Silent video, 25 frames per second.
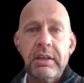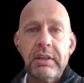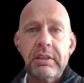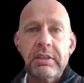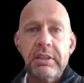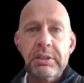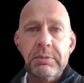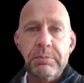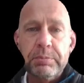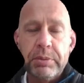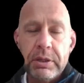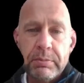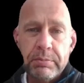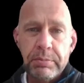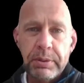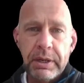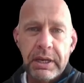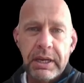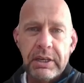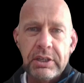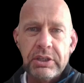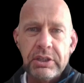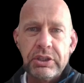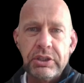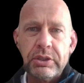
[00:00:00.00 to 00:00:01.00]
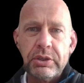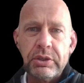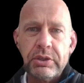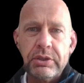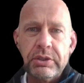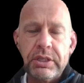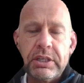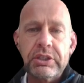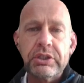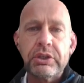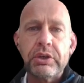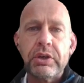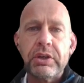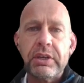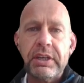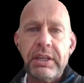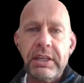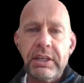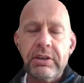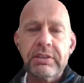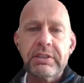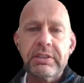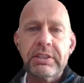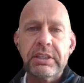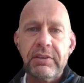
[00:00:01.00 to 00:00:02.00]
This Pinpad is used as a
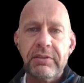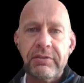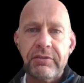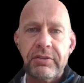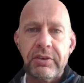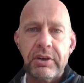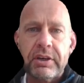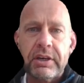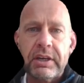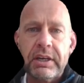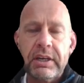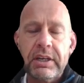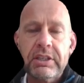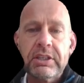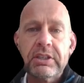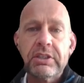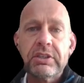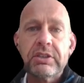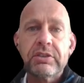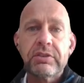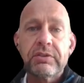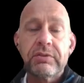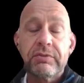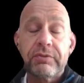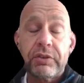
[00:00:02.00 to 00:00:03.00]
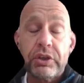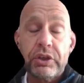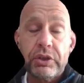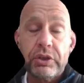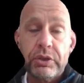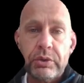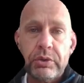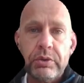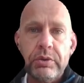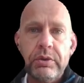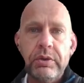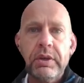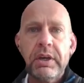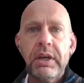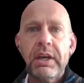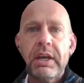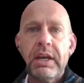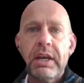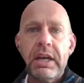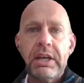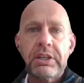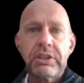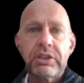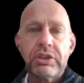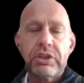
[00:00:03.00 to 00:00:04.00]
unique identifier for you
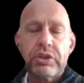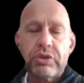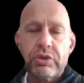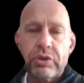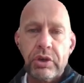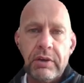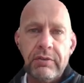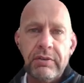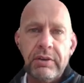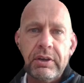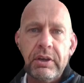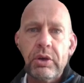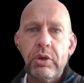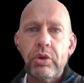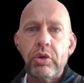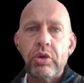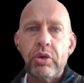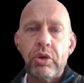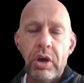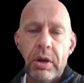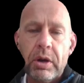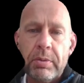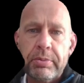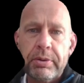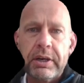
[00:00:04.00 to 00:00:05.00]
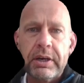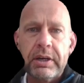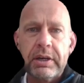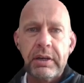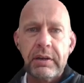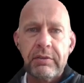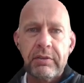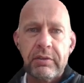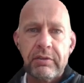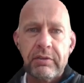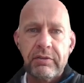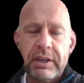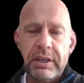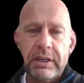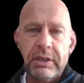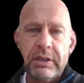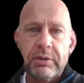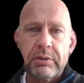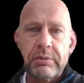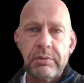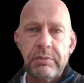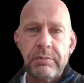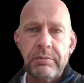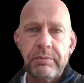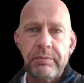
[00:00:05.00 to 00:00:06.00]
as a driver or operator of the
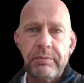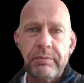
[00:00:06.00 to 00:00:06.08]
vehicle.